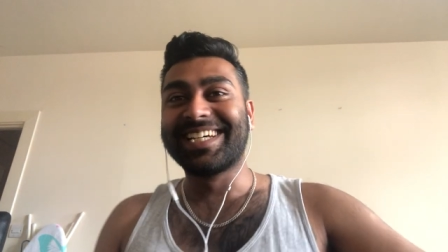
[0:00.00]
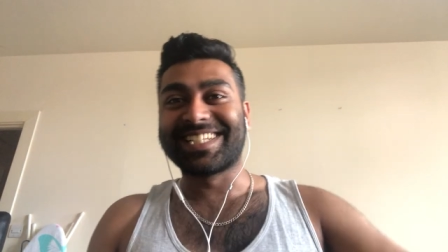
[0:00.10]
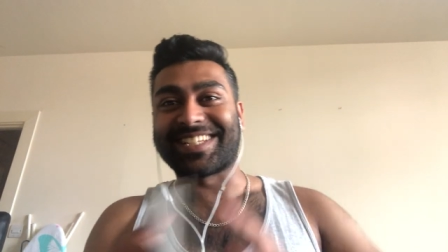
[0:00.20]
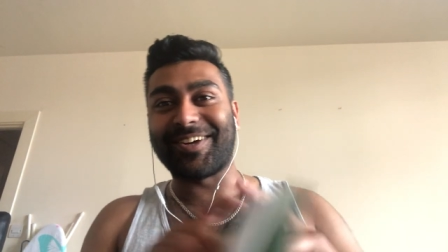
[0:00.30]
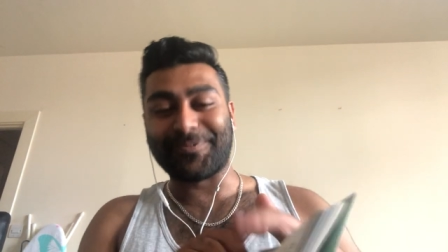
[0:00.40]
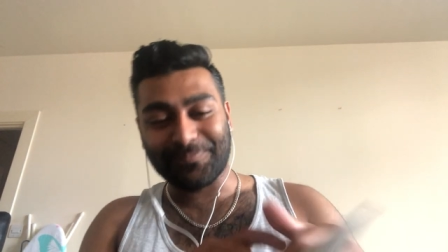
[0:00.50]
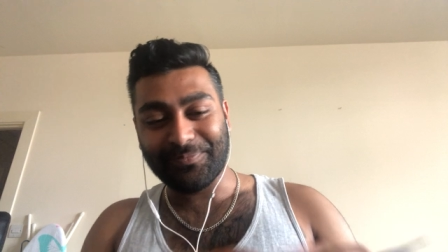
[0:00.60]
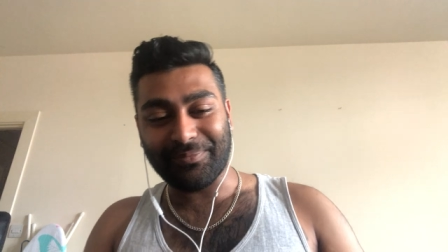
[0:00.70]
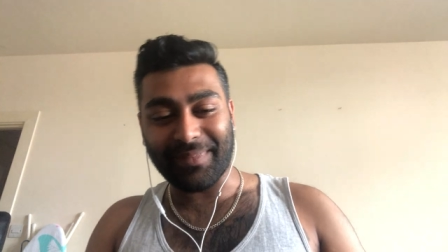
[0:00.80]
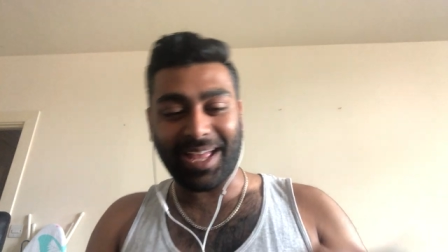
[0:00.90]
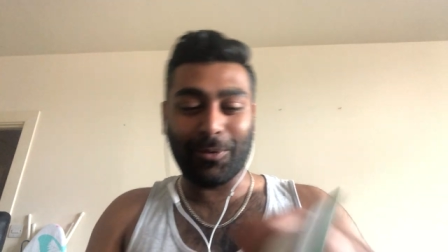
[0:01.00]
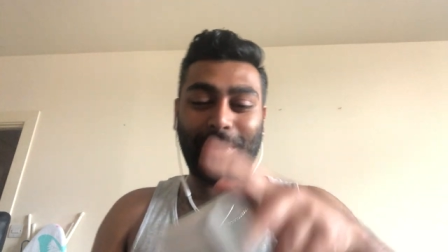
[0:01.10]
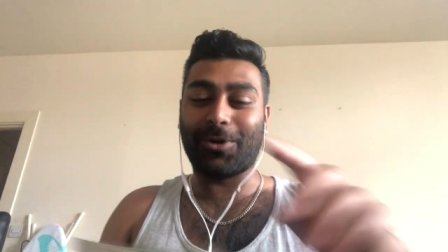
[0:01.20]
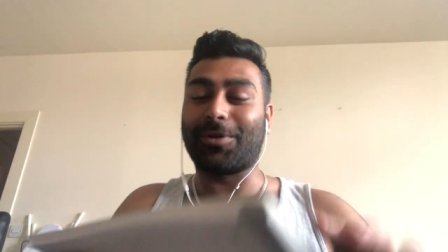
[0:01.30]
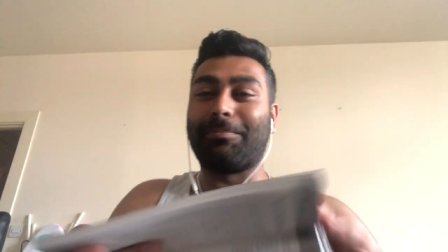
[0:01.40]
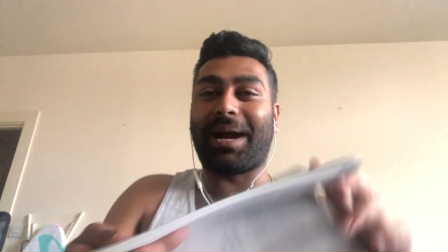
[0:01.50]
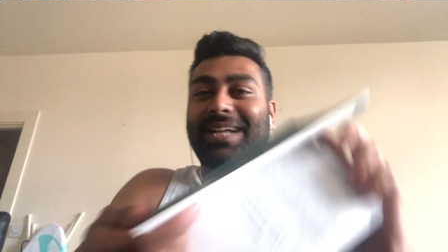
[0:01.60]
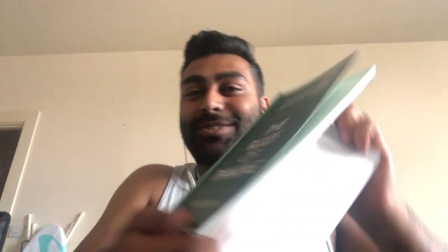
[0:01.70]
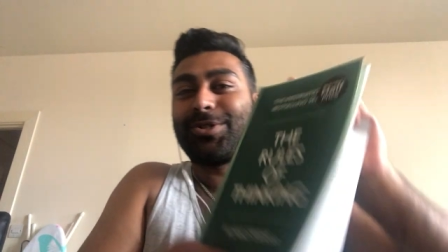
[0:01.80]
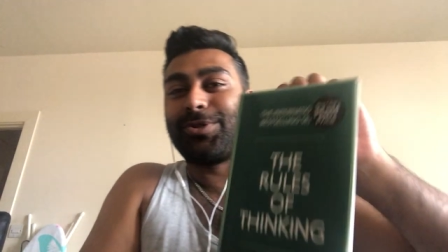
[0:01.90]
So, welcome
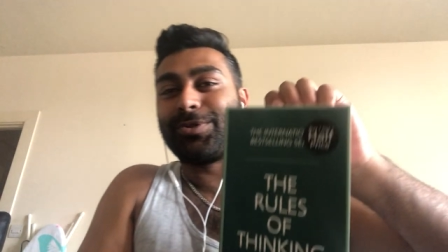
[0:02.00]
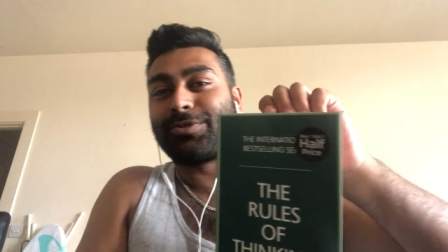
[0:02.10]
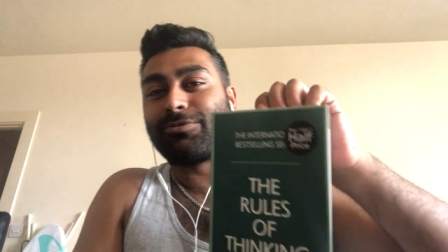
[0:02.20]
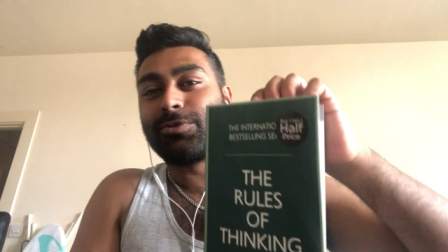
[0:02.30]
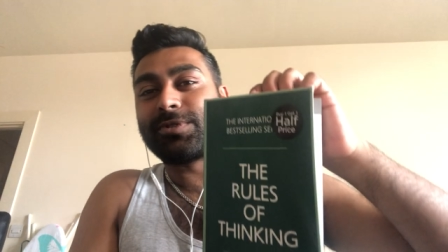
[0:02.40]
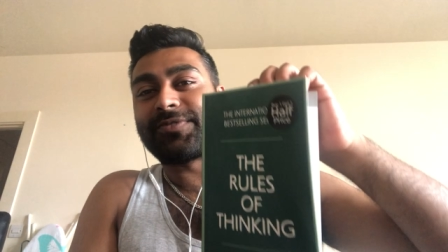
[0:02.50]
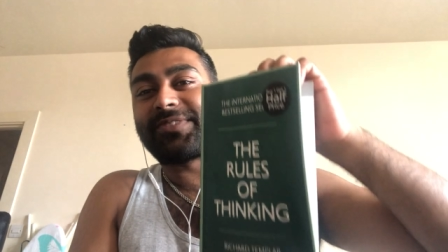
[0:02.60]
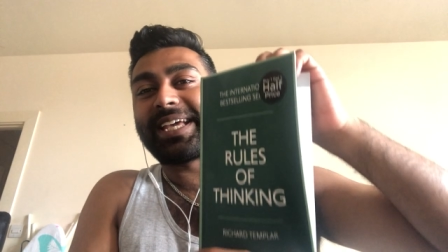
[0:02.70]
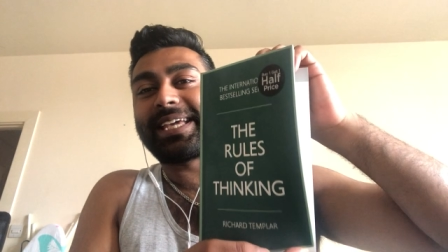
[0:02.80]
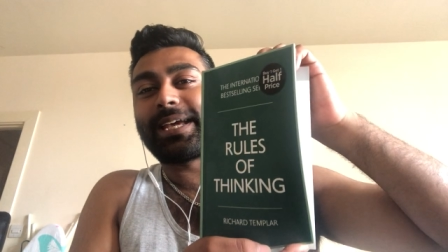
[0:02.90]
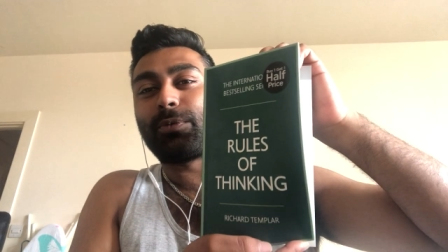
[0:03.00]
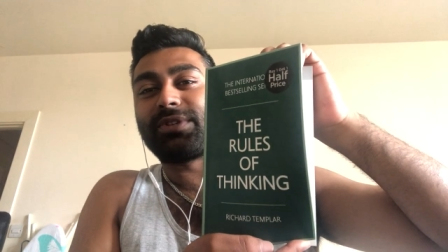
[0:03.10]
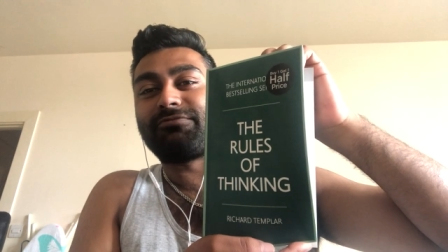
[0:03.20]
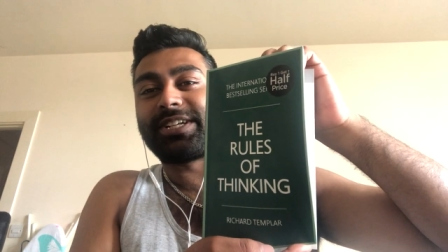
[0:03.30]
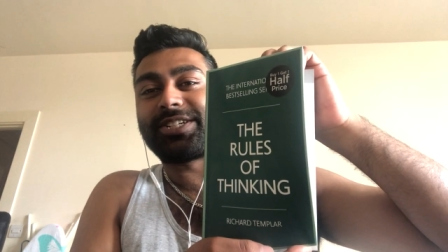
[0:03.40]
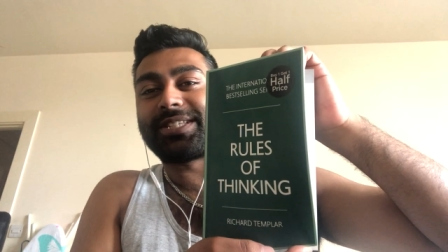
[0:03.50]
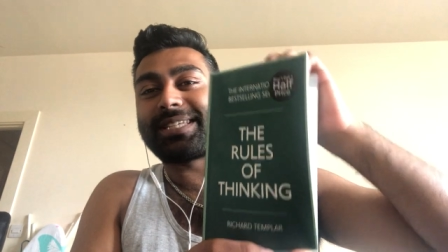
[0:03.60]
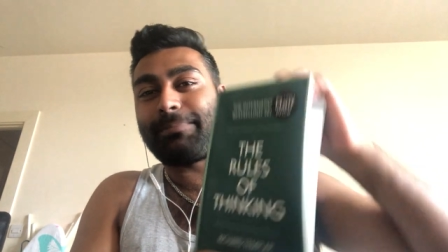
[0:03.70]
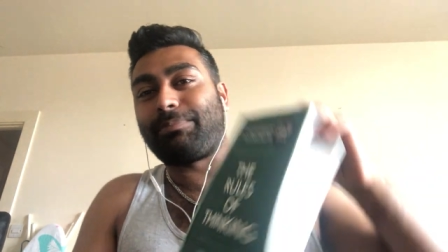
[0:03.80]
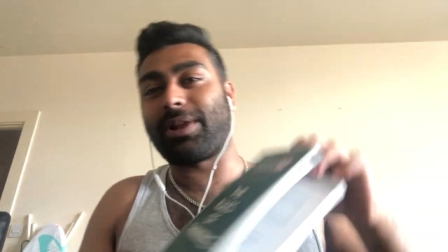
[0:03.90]
back to The Rules of Thinking with Richard
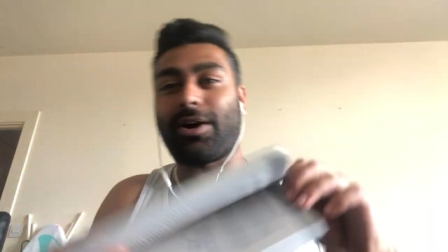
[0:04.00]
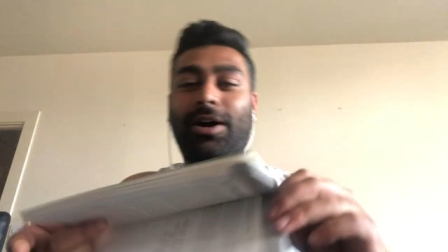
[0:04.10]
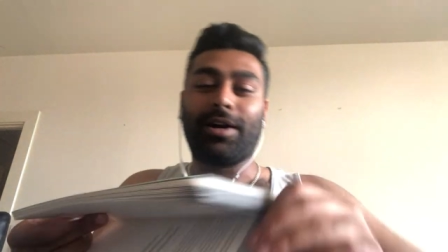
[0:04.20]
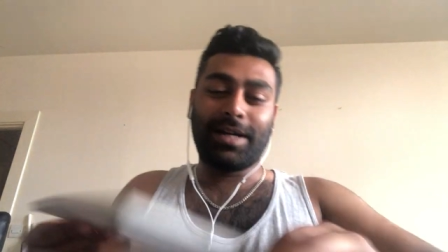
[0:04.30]
Templar.